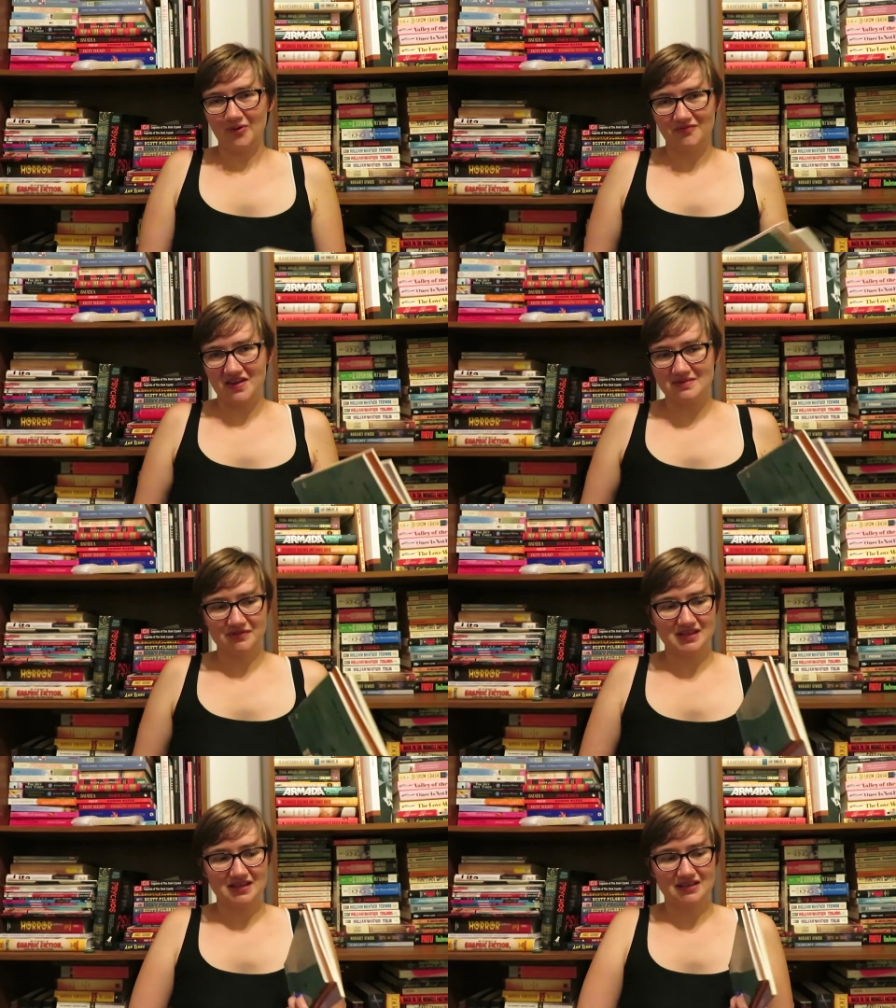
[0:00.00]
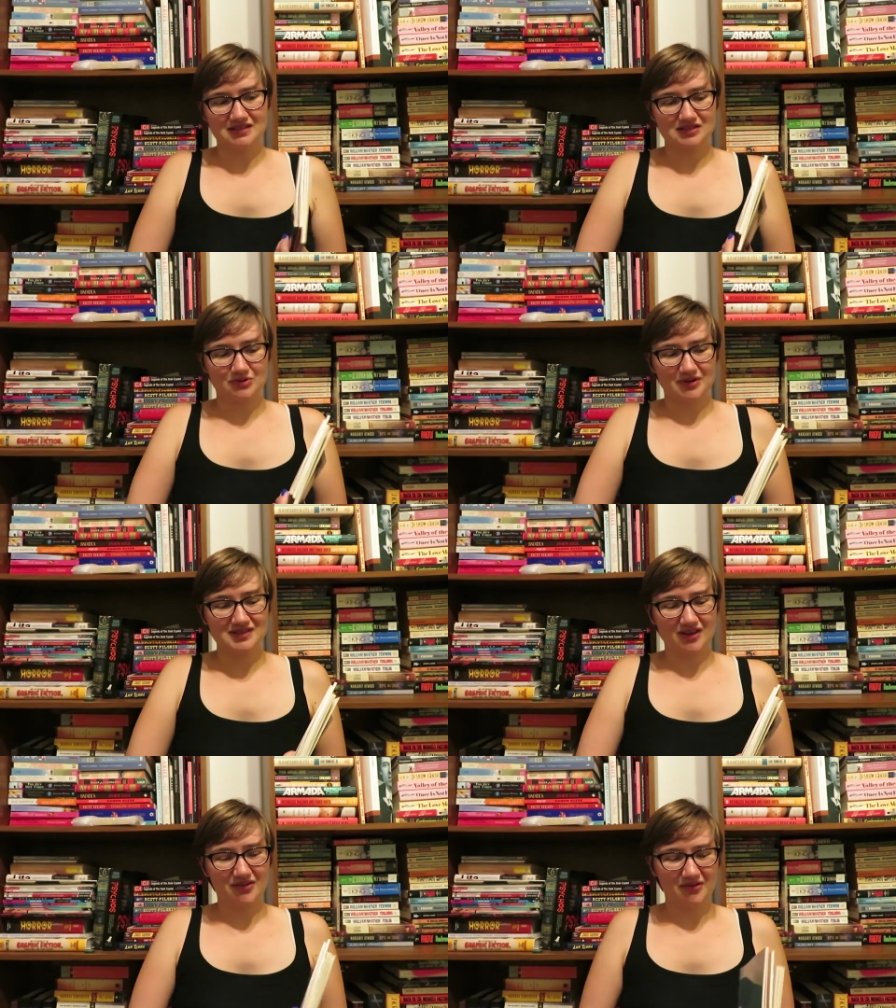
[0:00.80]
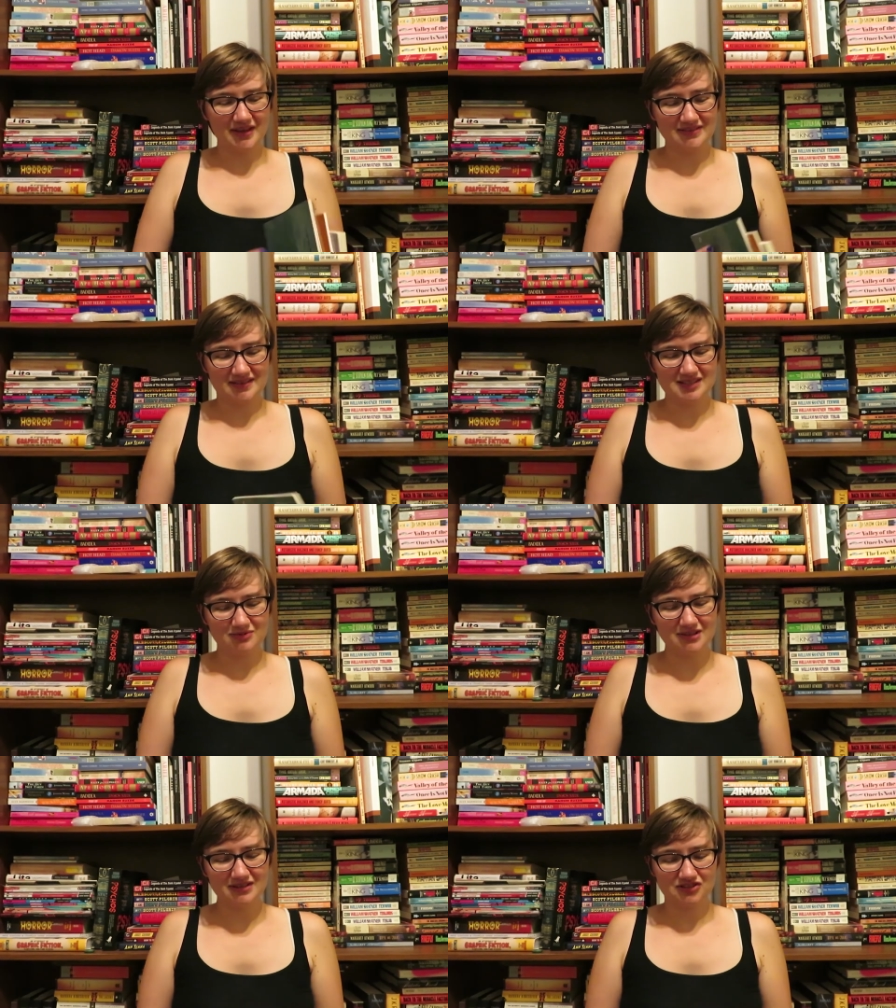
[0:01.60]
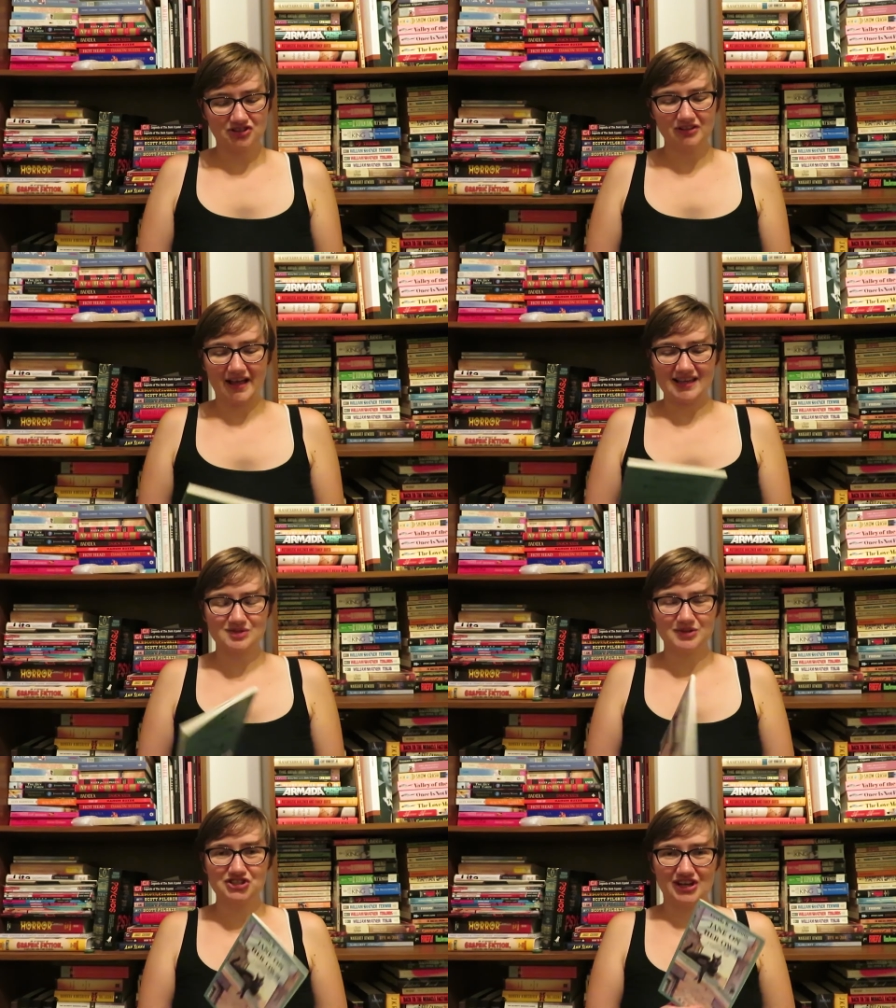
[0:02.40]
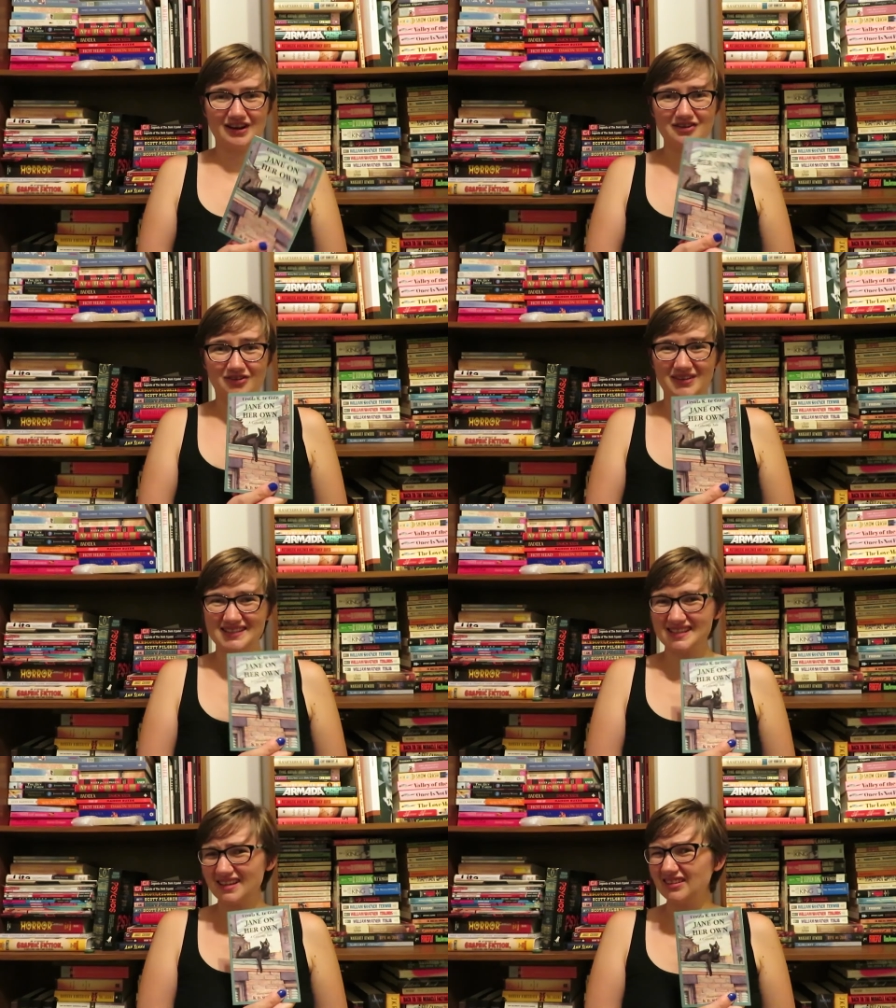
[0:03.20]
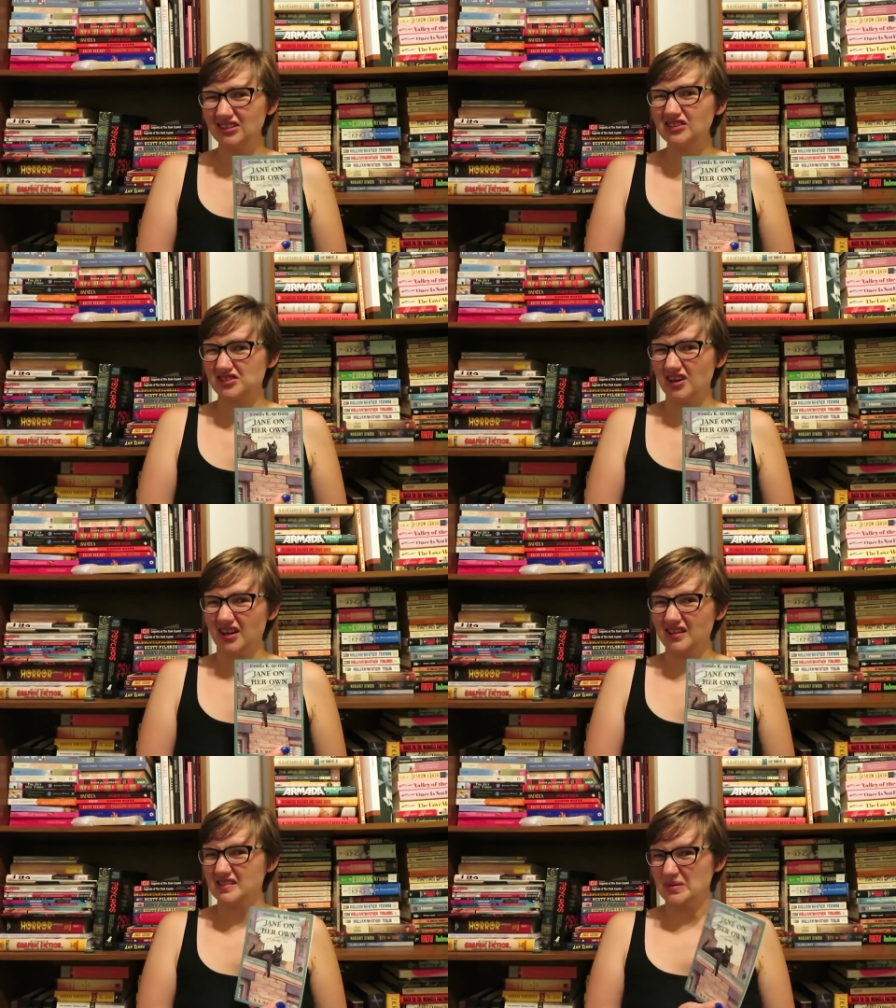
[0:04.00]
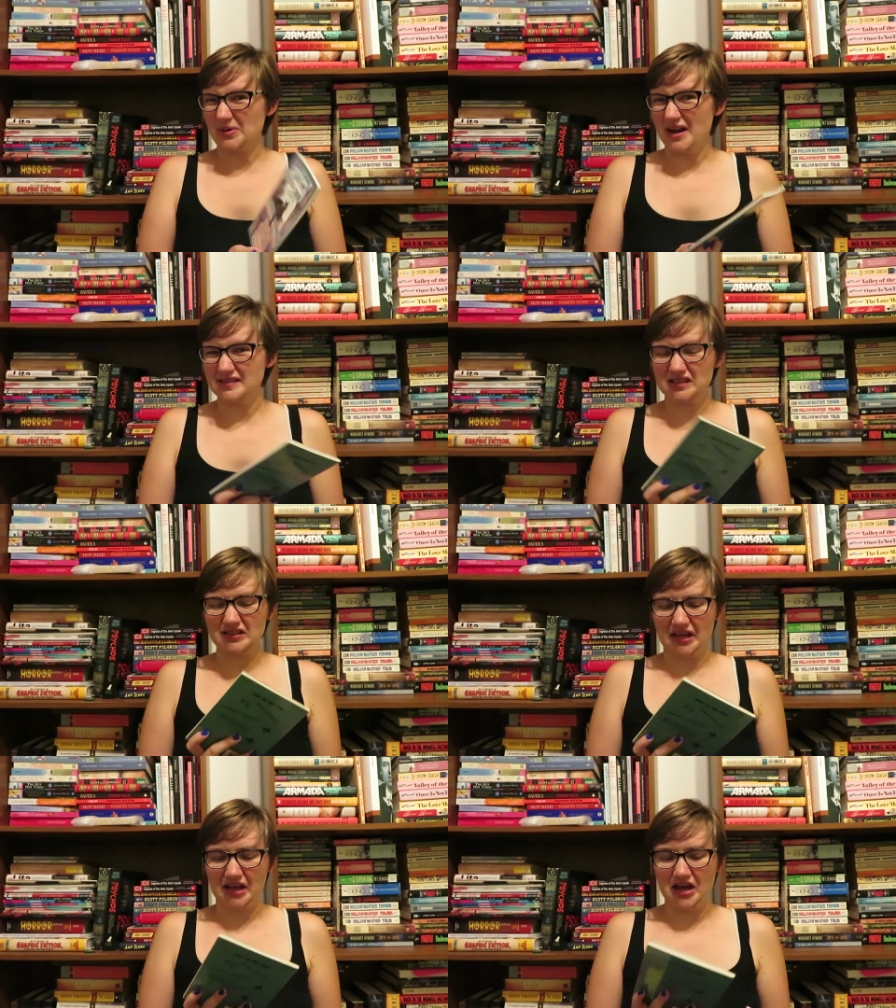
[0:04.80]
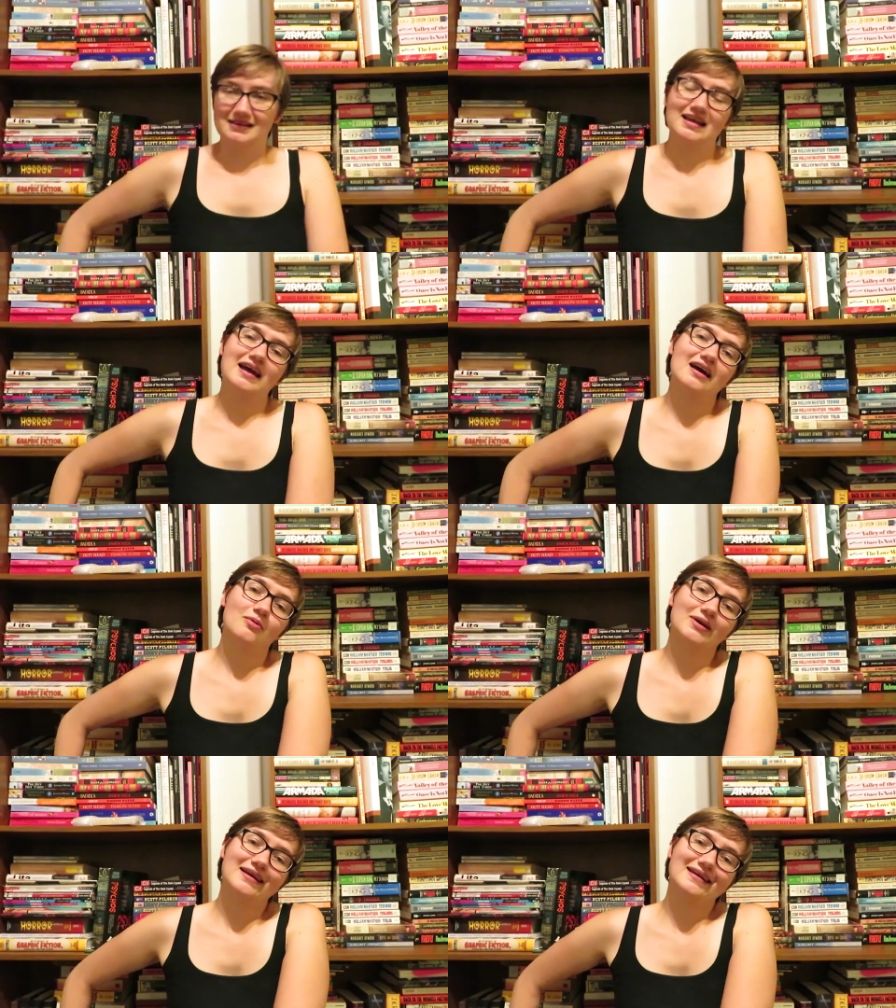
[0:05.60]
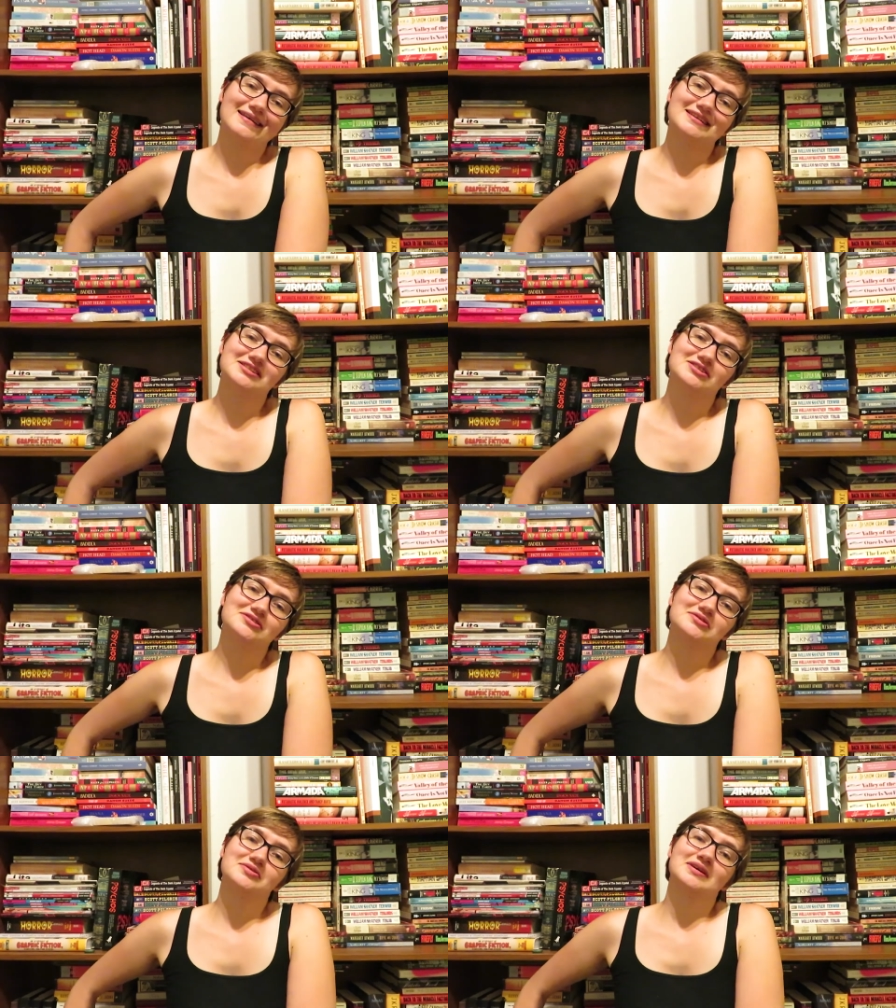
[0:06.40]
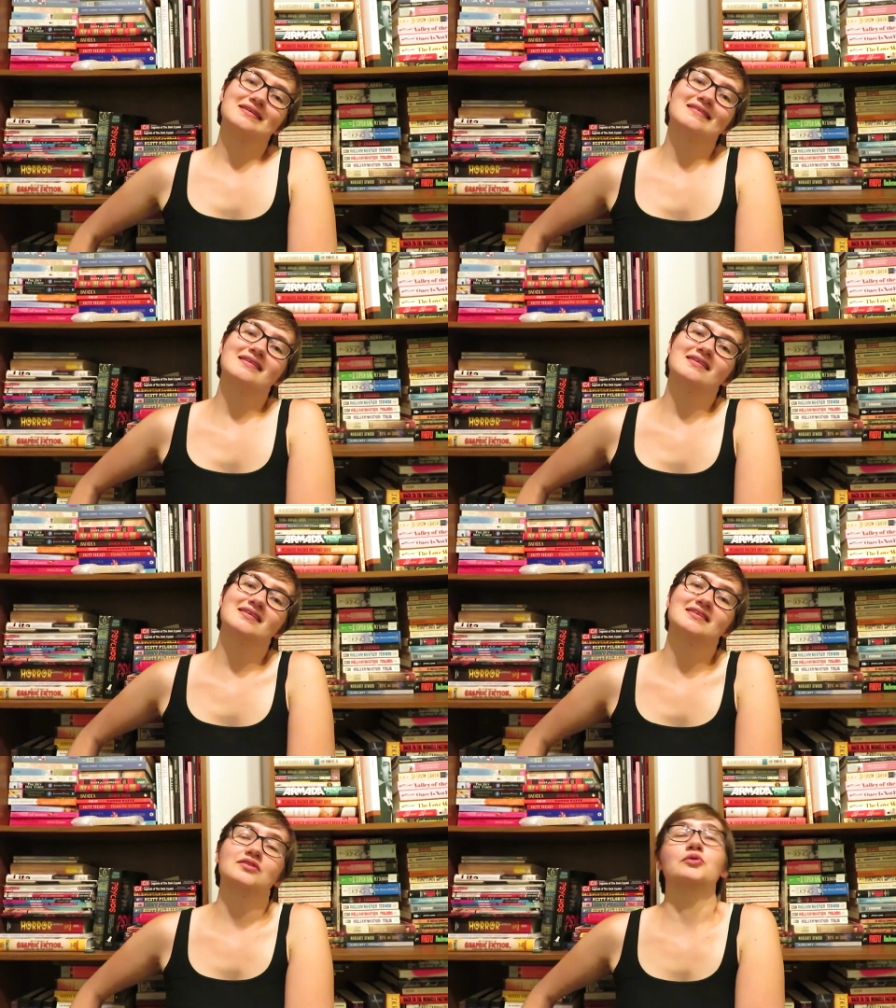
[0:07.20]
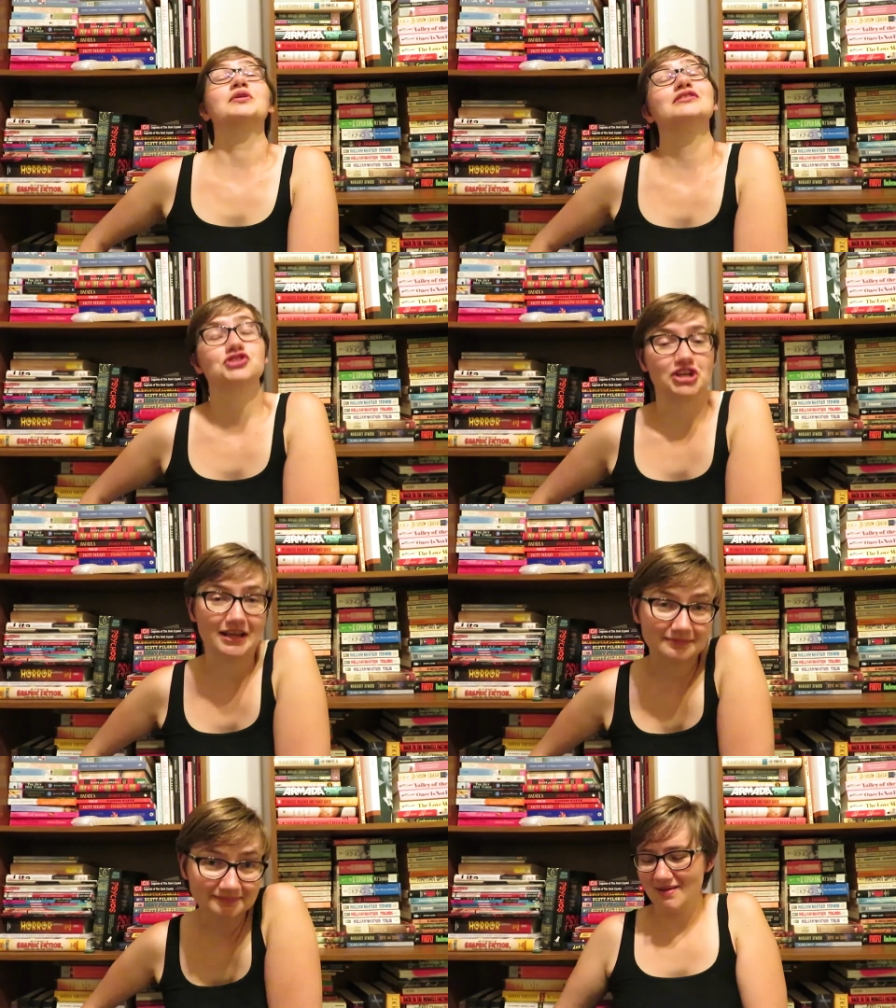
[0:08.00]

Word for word: whole family kids stories. Although like this one, the last one, Jane on Her Own, gets like a little dark, surprisingly. Now we're getting into the real shit.